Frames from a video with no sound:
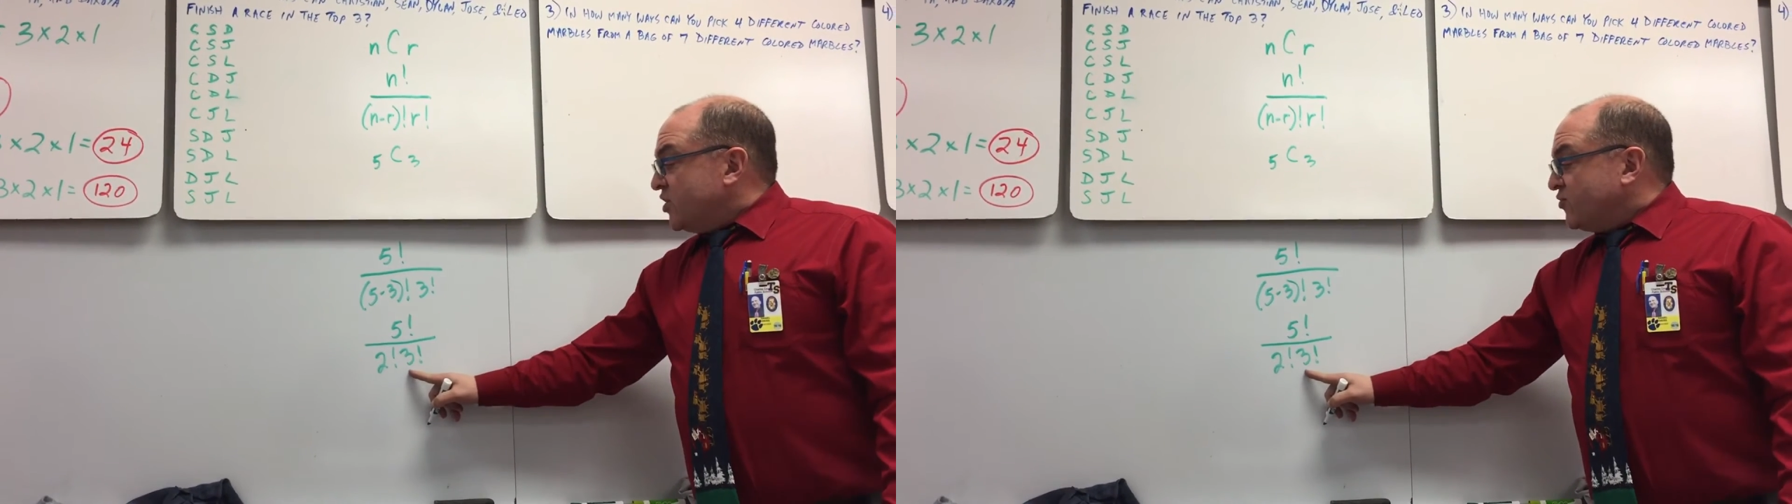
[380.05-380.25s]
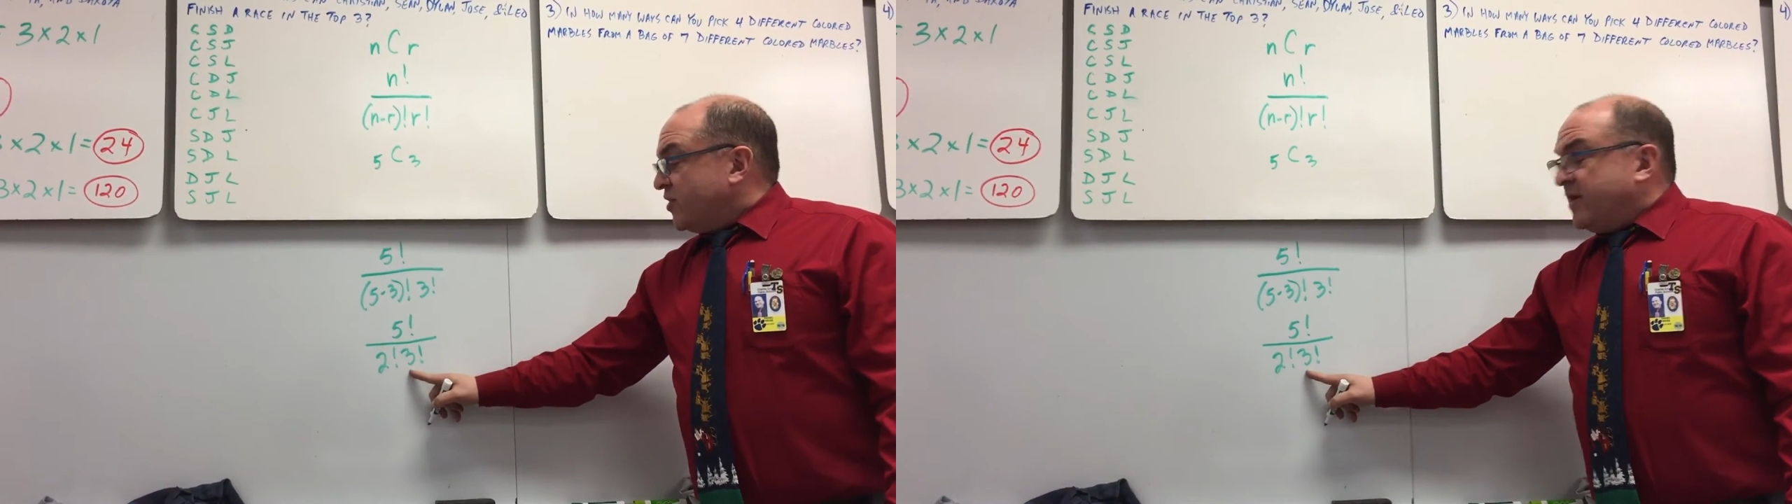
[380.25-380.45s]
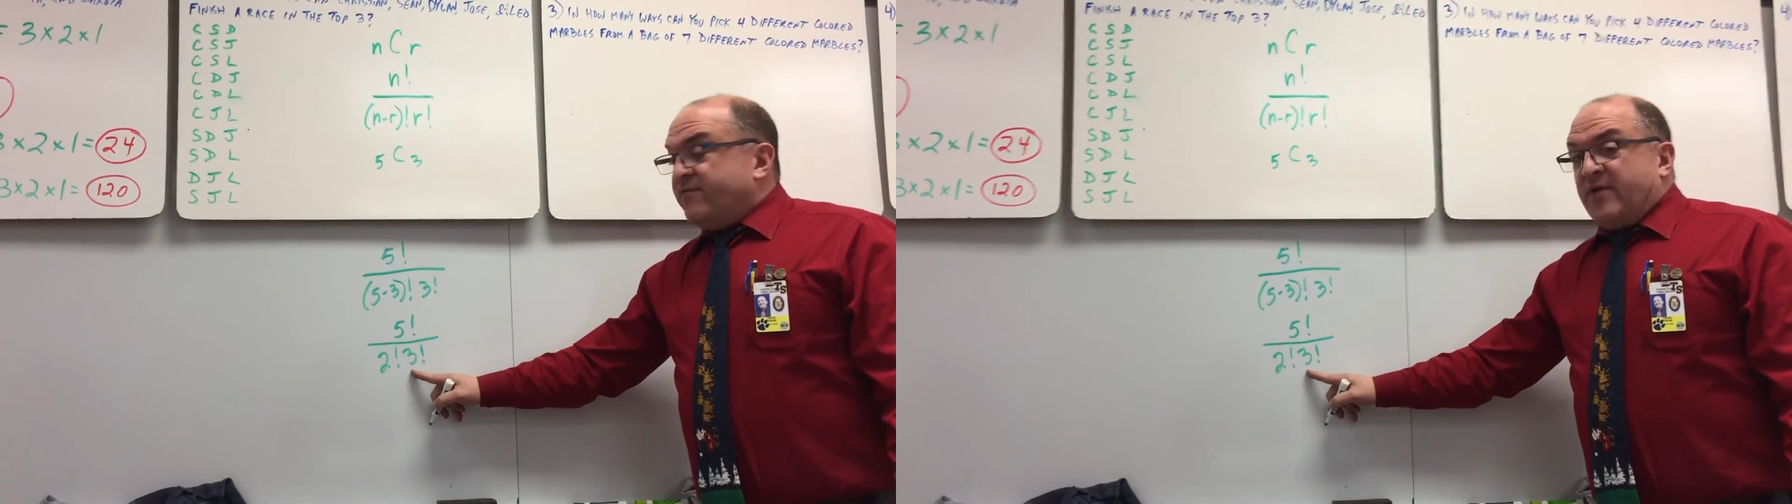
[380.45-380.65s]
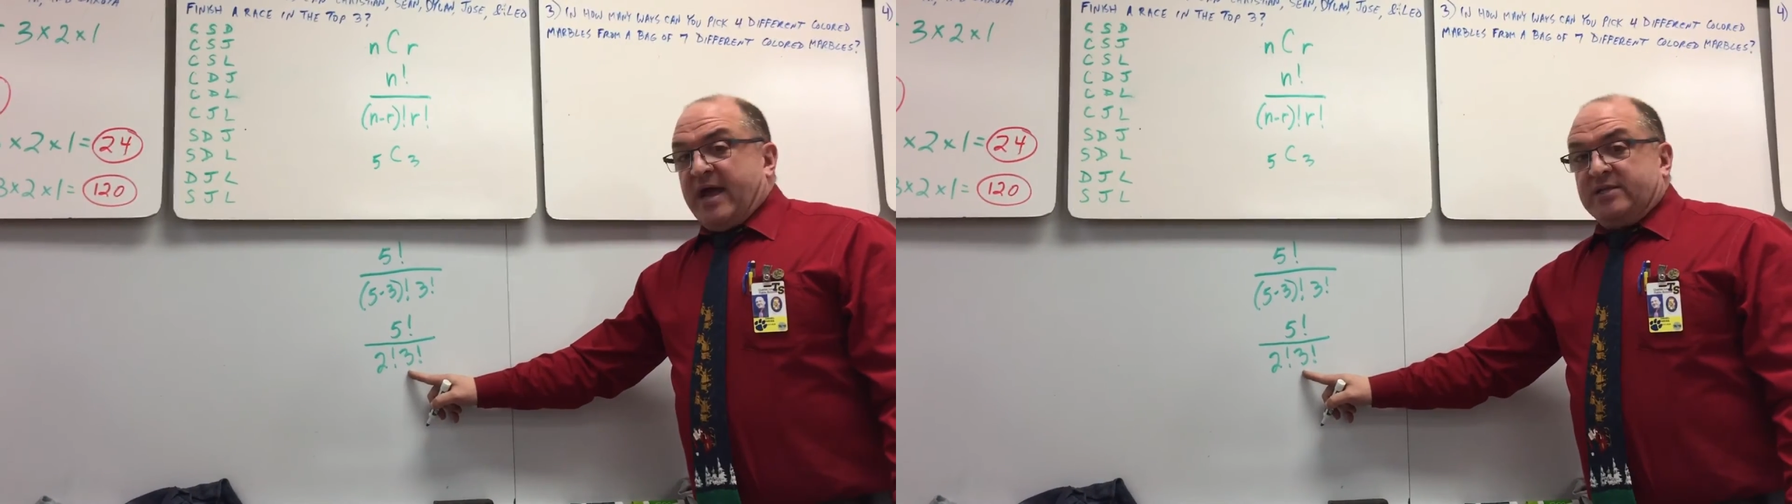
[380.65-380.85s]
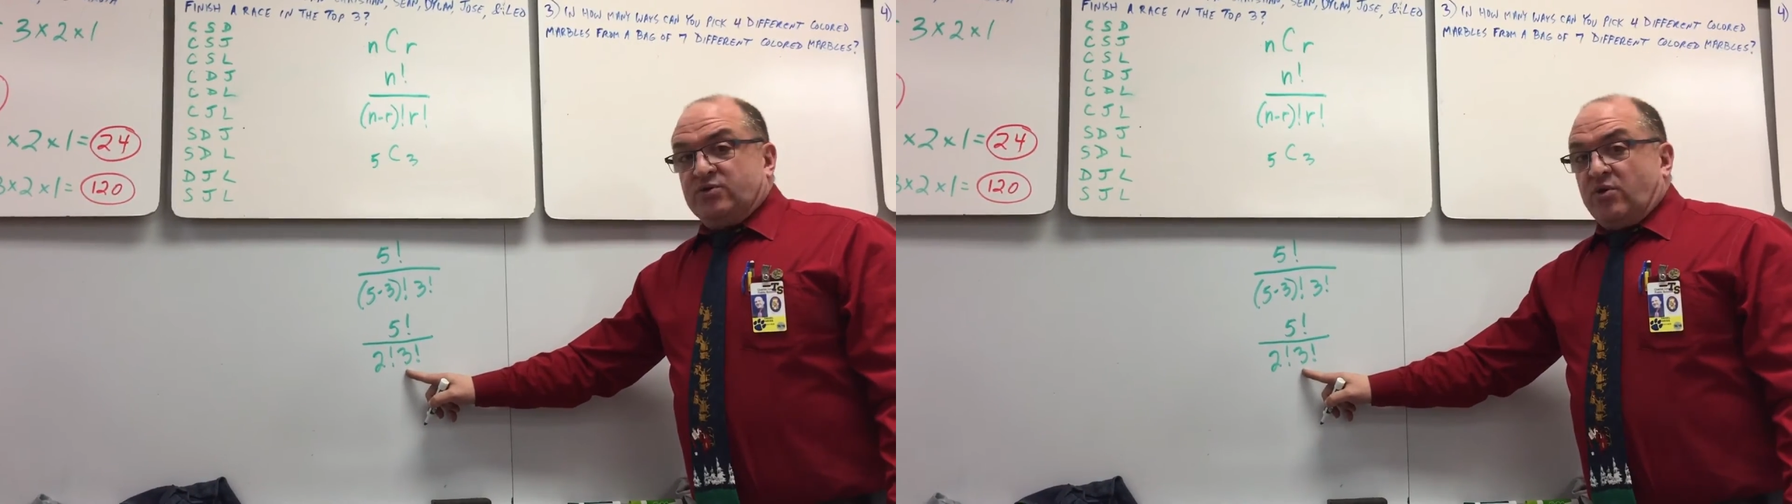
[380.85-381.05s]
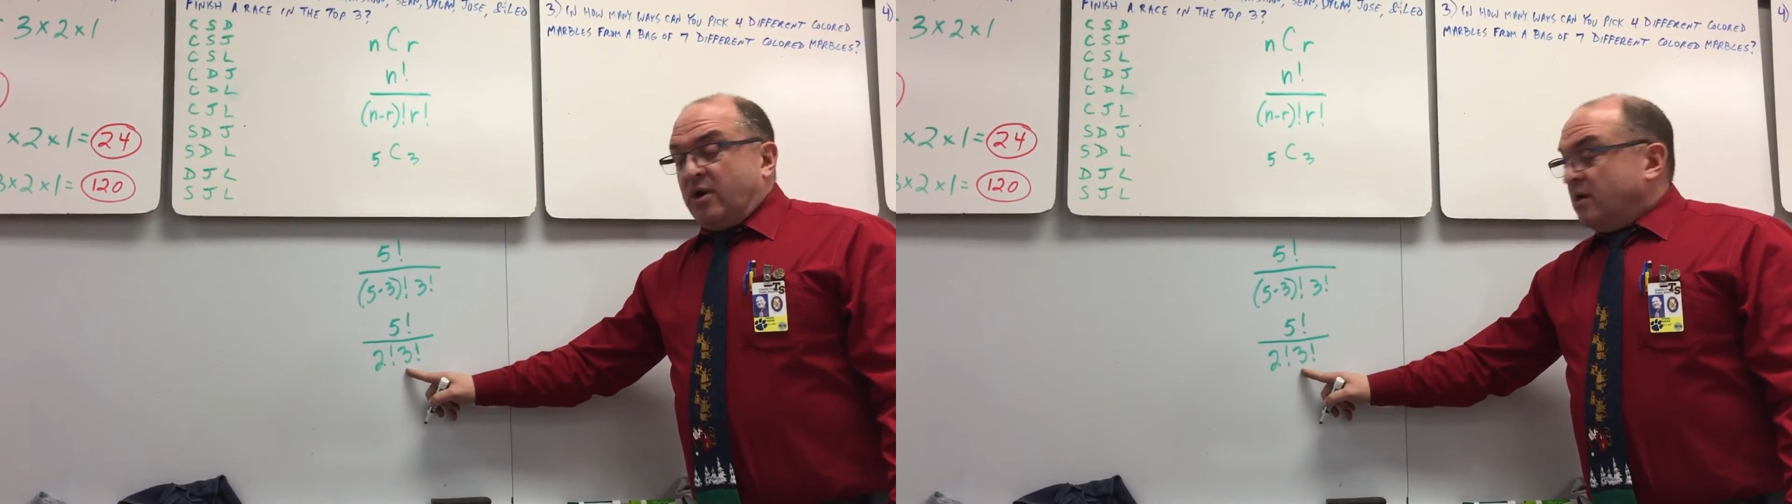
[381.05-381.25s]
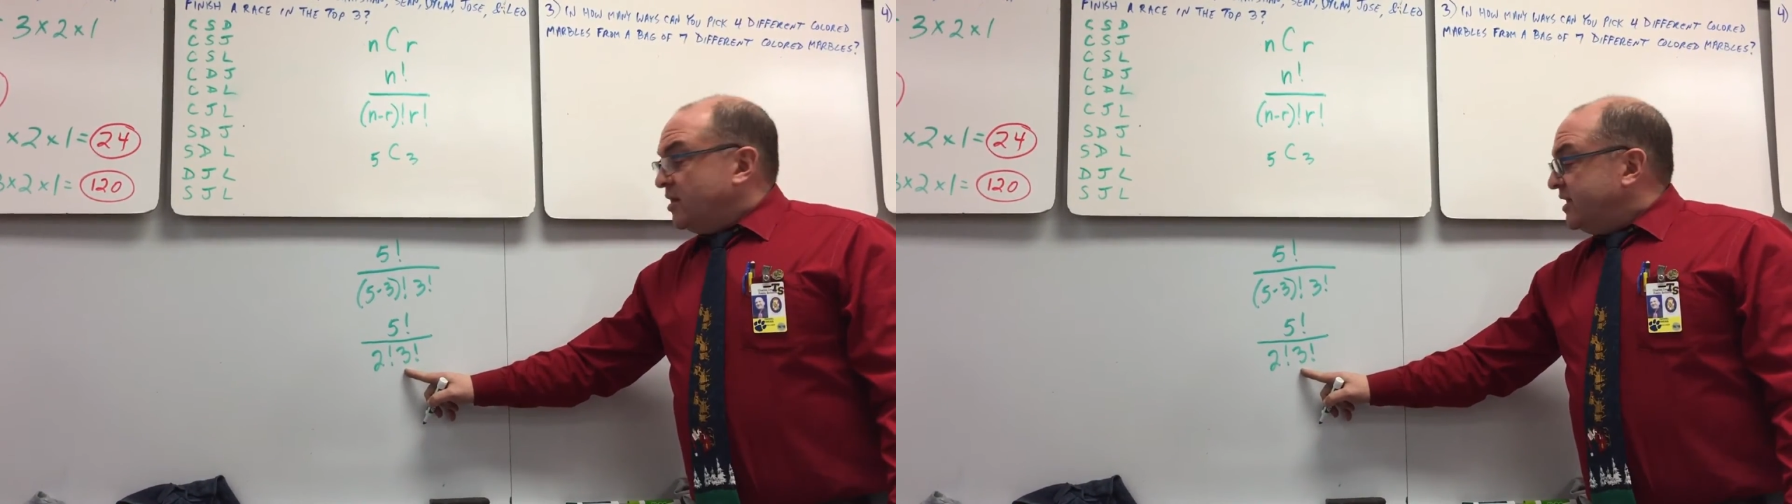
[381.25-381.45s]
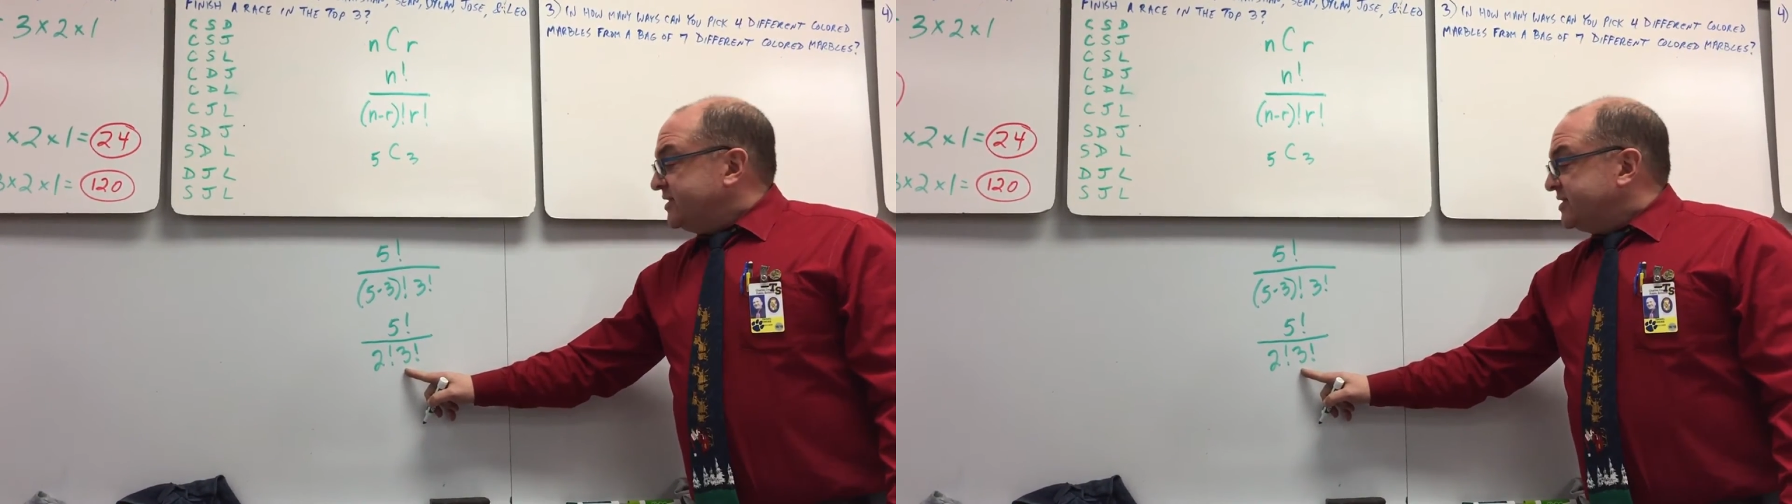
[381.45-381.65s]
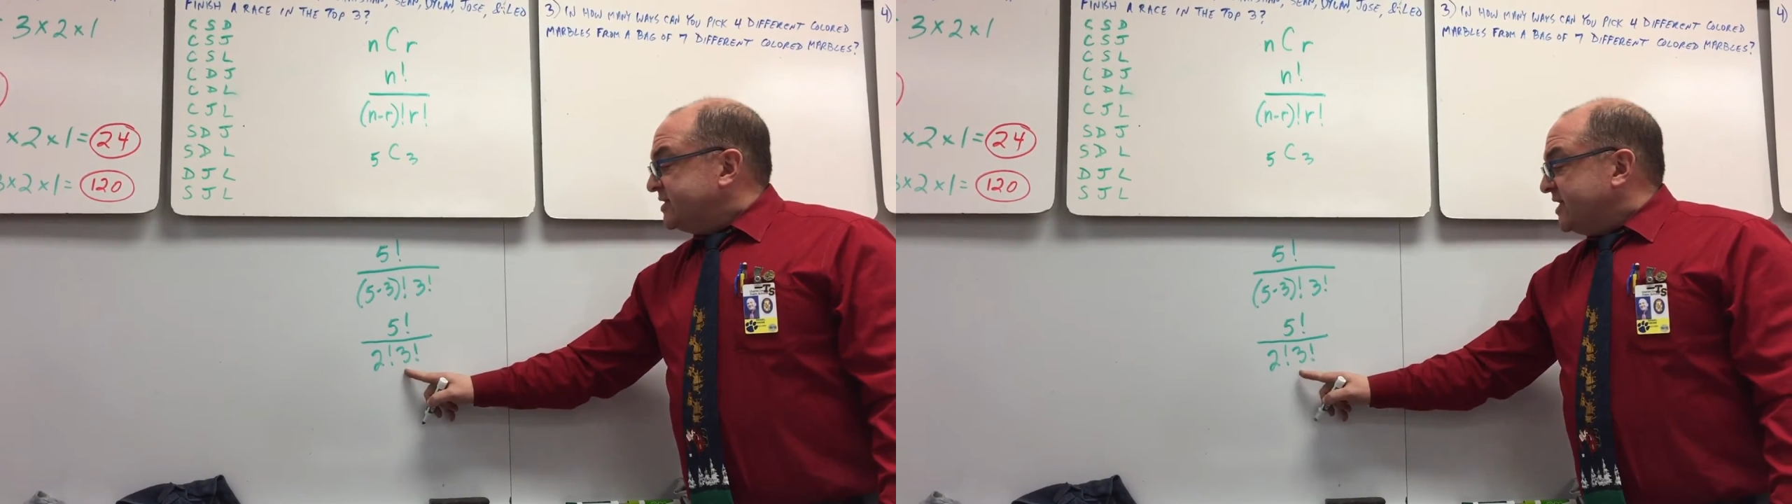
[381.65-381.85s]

3 factorial is